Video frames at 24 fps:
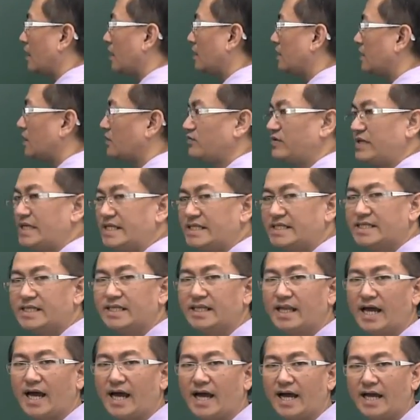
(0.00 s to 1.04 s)
The
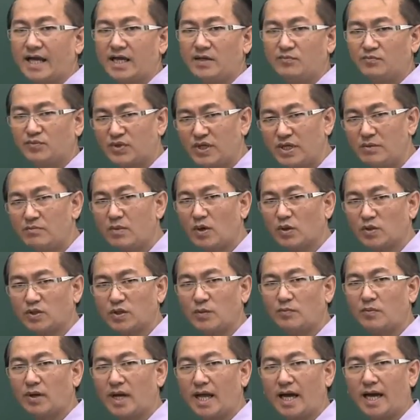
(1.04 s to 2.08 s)
reason I
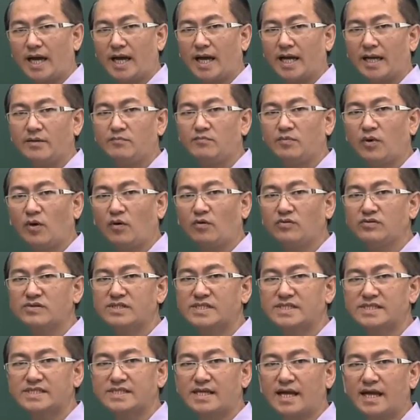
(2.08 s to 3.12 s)
pre-multiply both
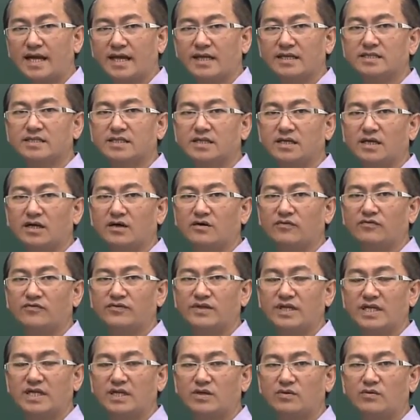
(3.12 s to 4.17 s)
sides of
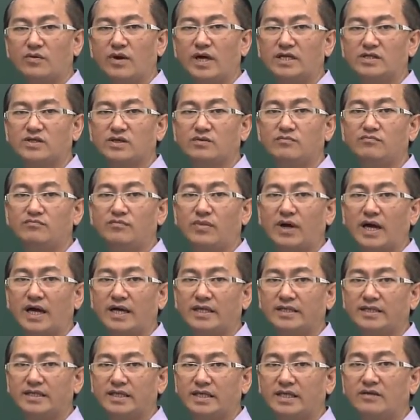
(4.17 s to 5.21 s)
the equation by
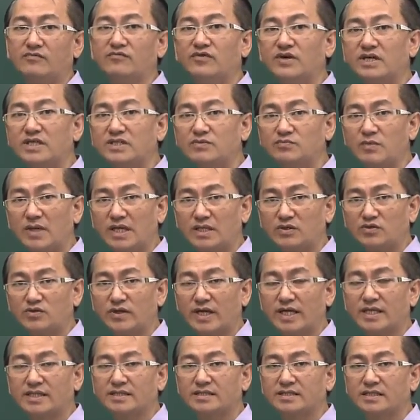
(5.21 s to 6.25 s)
the inverse
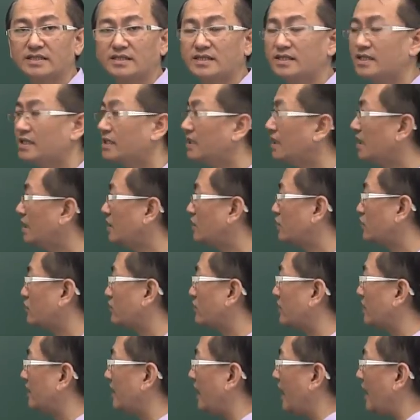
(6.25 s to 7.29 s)
matrix is to
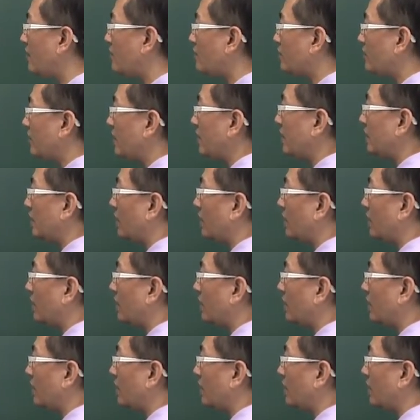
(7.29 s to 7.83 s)
get rid